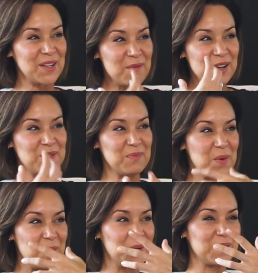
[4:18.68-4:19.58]
so much
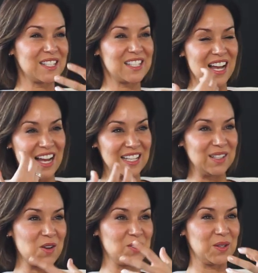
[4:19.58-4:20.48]
more
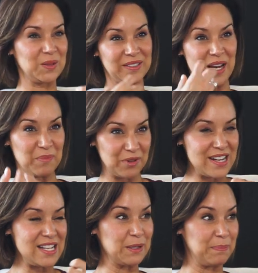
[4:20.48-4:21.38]
psychological
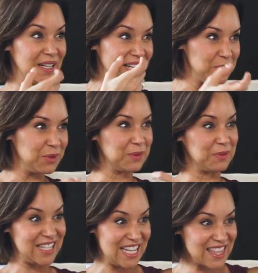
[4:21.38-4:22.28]
debris to play with yeah.
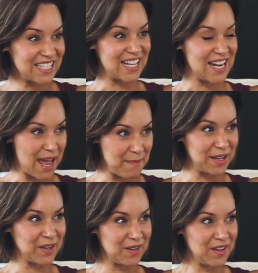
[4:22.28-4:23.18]
within the
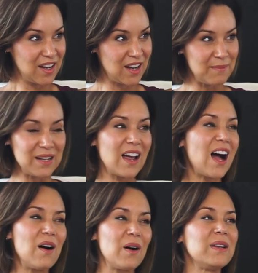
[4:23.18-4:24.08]
dynamic. Yeah. I mean, yeah.
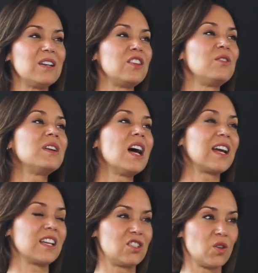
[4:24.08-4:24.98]
how, I mean, you and I
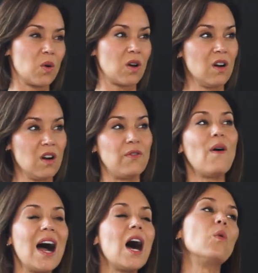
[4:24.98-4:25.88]
can talk for
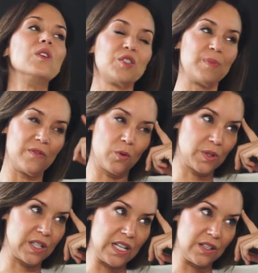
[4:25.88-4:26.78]
hours before
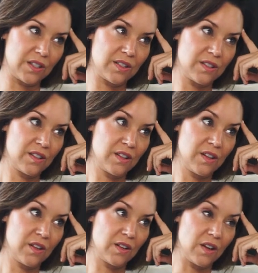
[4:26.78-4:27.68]
scenes.
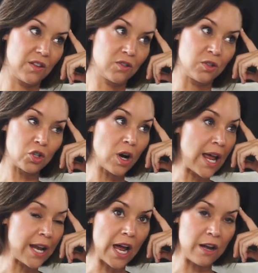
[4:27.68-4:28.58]
Yes. To try
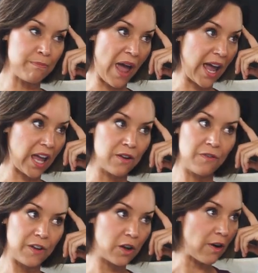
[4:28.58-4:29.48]
and unpack and
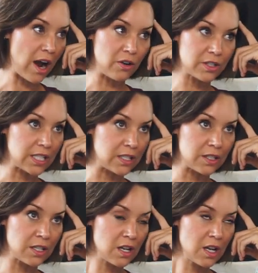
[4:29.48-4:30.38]
figure out and